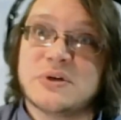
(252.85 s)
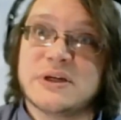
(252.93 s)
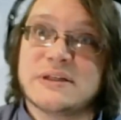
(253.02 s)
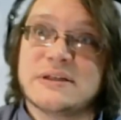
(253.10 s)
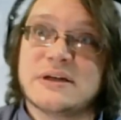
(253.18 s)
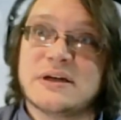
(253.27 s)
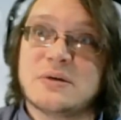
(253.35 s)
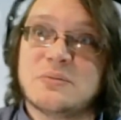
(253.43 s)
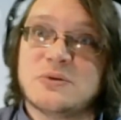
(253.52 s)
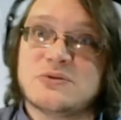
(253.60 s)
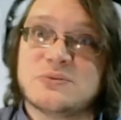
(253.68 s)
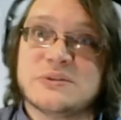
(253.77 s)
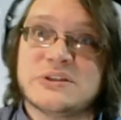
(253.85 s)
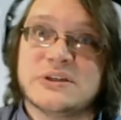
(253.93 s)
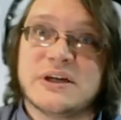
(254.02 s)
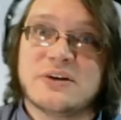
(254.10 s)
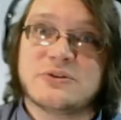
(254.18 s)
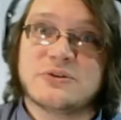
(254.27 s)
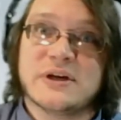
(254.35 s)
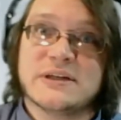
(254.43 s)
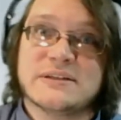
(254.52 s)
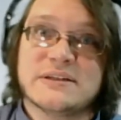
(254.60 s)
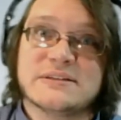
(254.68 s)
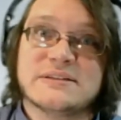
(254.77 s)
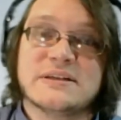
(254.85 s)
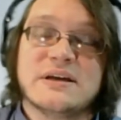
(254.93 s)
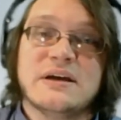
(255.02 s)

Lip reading: but it was originally characterized as